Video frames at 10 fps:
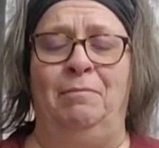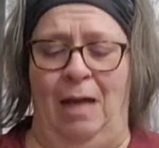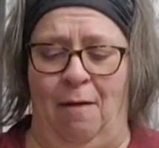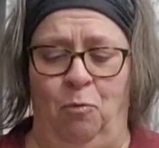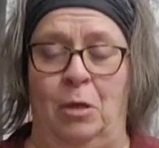
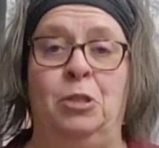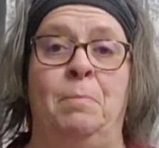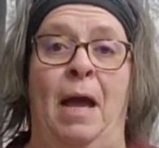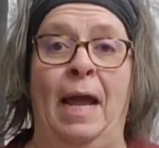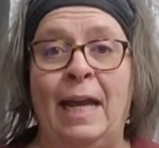I've washed
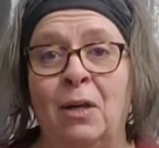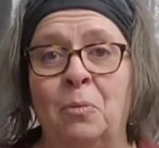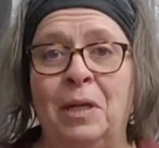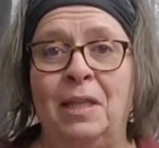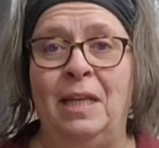my hair
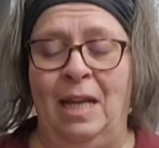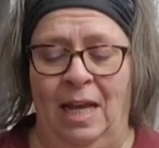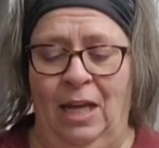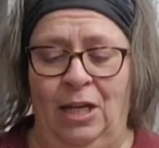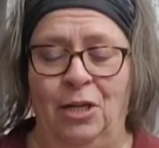with it,
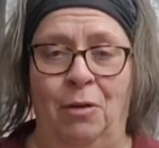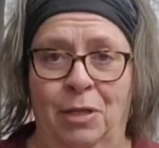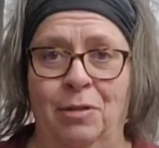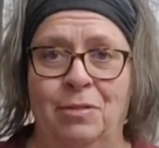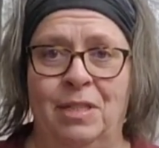
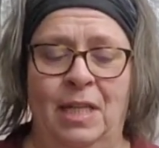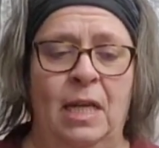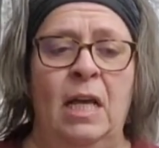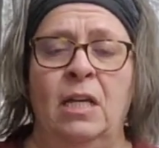using it.